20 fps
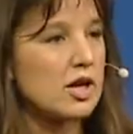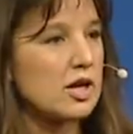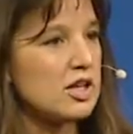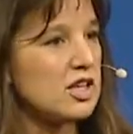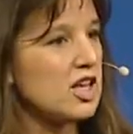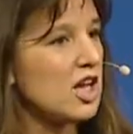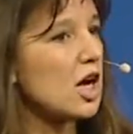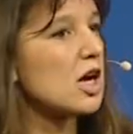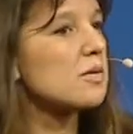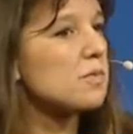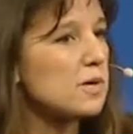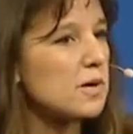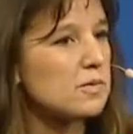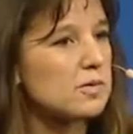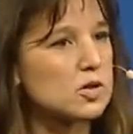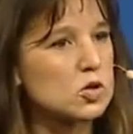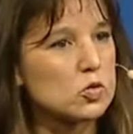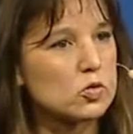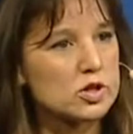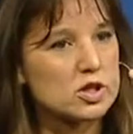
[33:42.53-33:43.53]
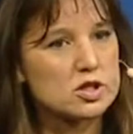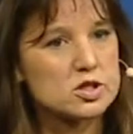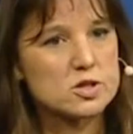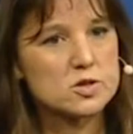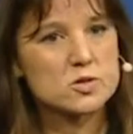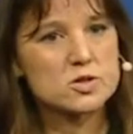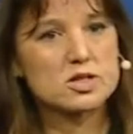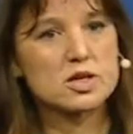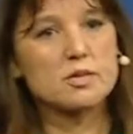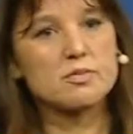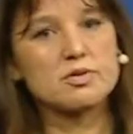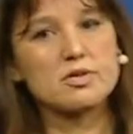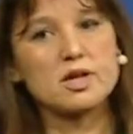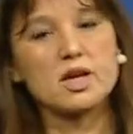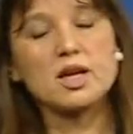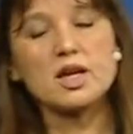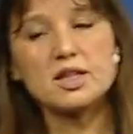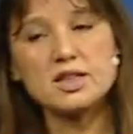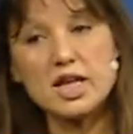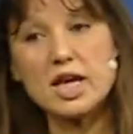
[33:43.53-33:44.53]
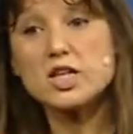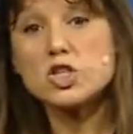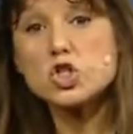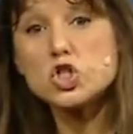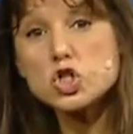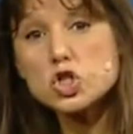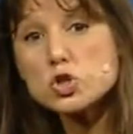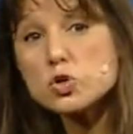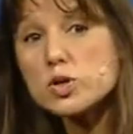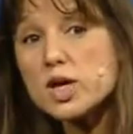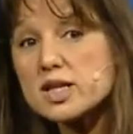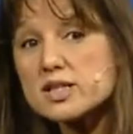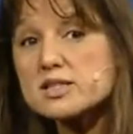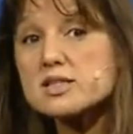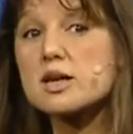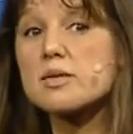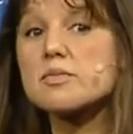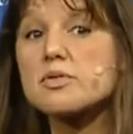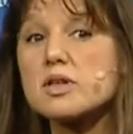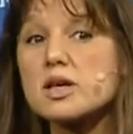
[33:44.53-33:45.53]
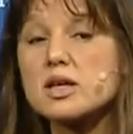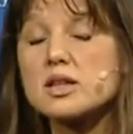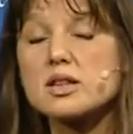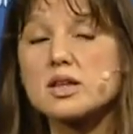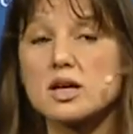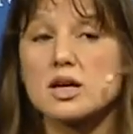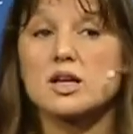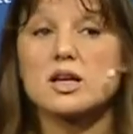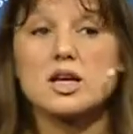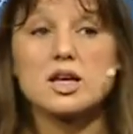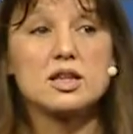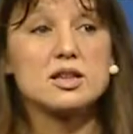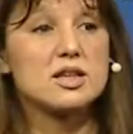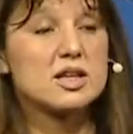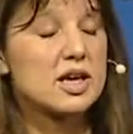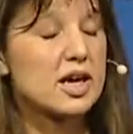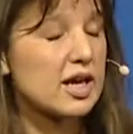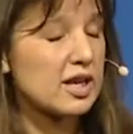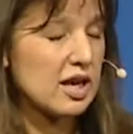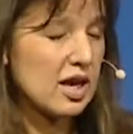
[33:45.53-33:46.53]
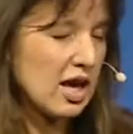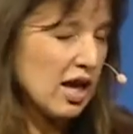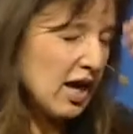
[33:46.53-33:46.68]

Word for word: young people who want to do something, and they do get something done in the end.